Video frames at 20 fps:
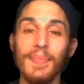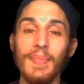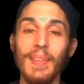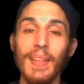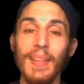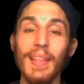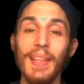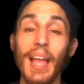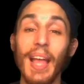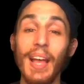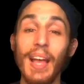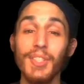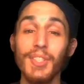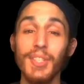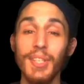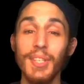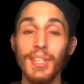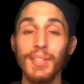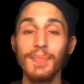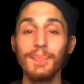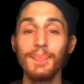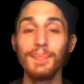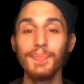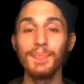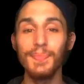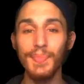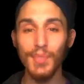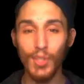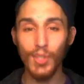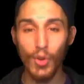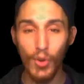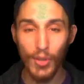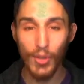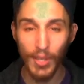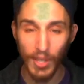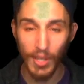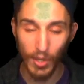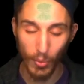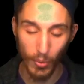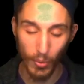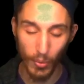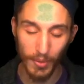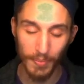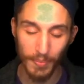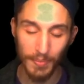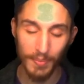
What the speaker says: And lastly, turning inward